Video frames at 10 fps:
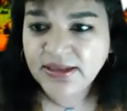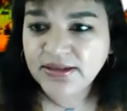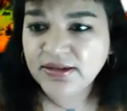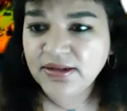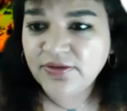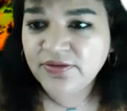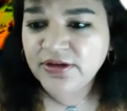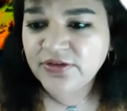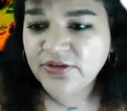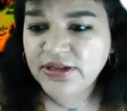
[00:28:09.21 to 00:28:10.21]
if there's
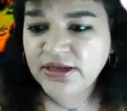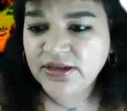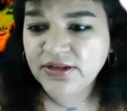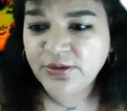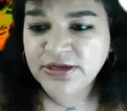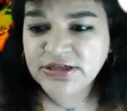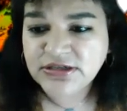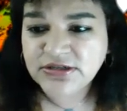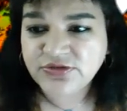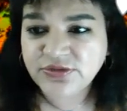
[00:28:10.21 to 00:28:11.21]
any other
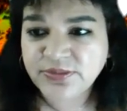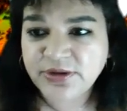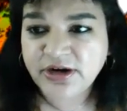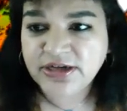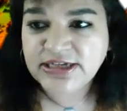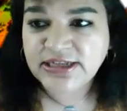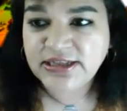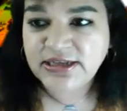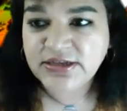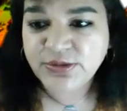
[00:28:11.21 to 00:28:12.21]
questions from our
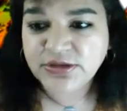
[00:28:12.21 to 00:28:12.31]
attendees, we'll